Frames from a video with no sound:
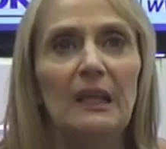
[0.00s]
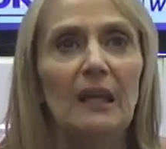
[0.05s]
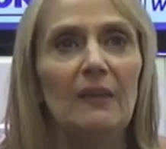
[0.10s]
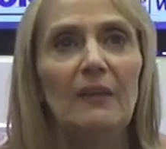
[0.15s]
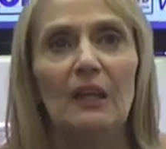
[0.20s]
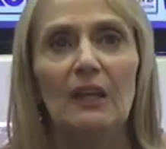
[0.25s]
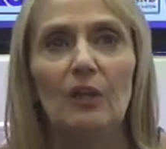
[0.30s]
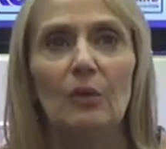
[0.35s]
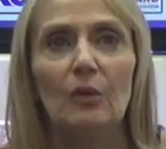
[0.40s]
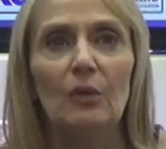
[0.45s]

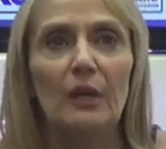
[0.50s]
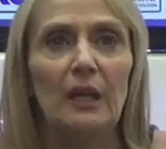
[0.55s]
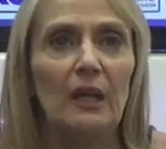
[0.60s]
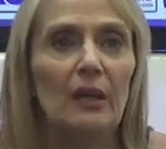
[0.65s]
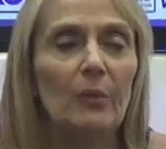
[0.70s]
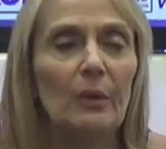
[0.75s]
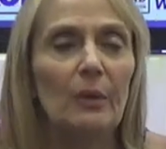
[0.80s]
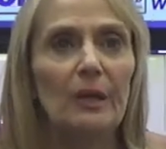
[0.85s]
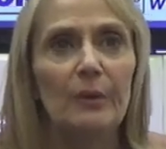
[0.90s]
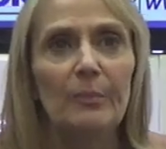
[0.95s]
and they don't
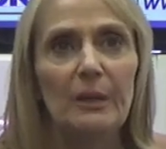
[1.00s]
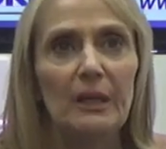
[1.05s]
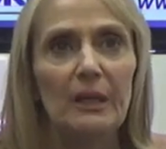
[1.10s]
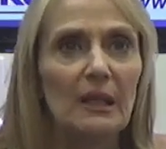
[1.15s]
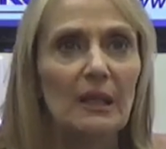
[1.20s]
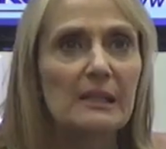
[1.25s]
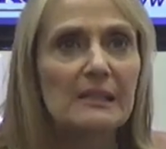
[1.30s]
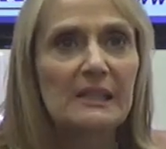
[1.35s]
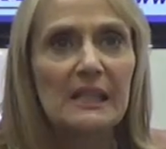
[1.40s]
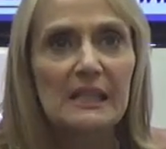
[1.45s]
care what anybody
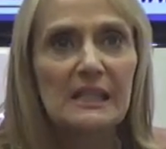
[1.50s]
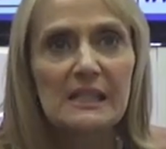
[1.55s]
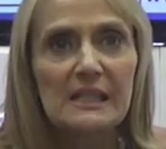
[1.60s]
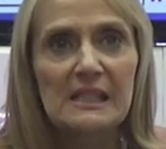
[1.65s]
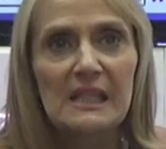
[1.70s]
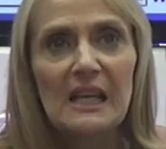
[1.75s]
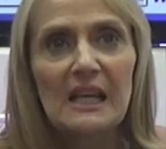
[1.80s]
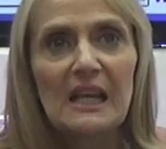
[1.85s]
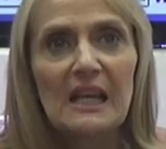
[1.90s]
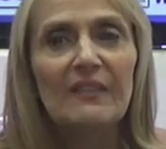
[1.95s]
else is.